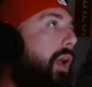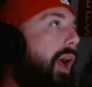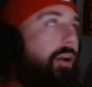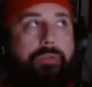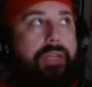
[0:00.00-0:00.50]

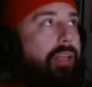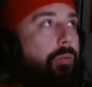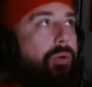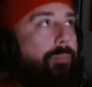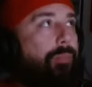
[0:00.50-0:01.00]
I don't think they
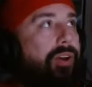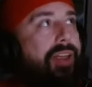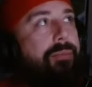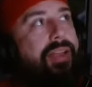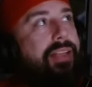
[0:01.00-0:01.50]
want to put
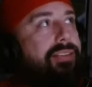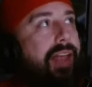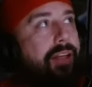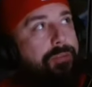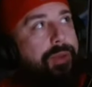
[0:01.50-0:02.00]
him against
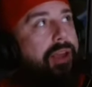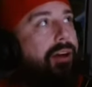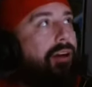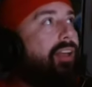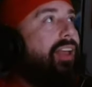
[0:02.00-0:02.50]
Alex Pereira.